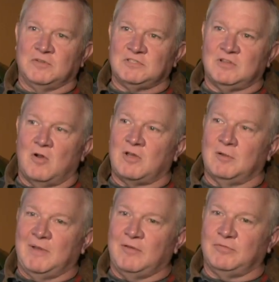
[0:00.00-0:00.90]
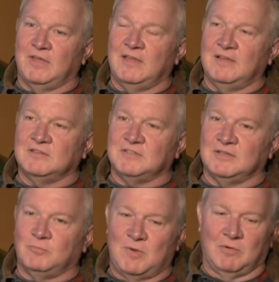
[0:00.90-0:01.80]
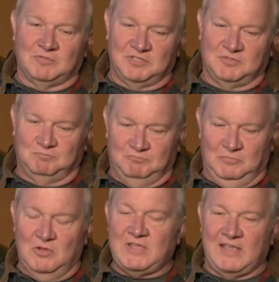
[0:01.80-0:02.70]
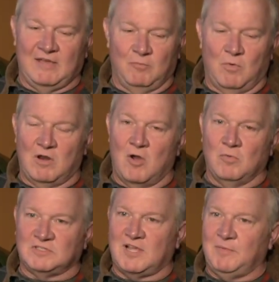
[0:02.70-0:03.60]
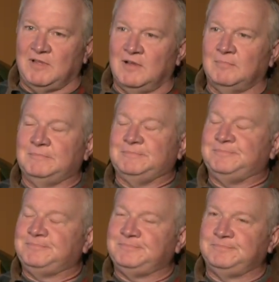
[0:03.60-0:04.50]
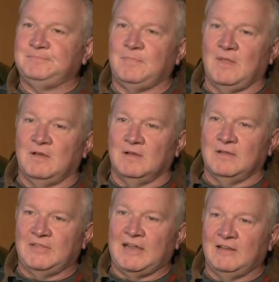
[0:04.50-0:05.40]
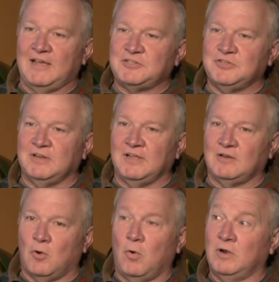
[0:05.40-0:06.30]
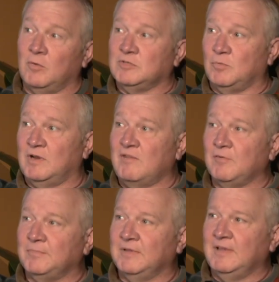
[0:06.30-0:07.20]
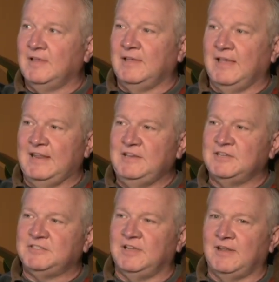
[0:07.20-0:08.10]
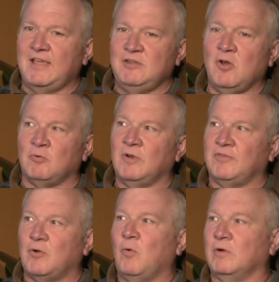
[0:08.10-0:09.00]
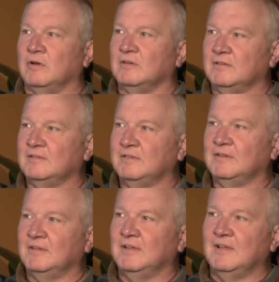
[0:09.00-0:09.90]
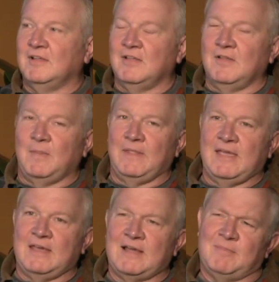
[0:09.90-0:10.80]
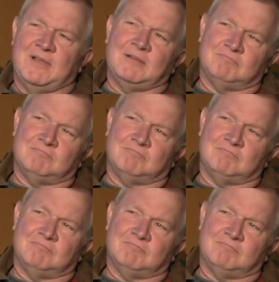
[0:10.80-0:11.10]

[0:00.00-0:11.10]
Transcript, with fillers: talking about things, and we were just looking at what all was coming up uh, in that election, and coroner was one of them. And he just said, "Hey, you ought to run for coroner." Yes. And I'm like,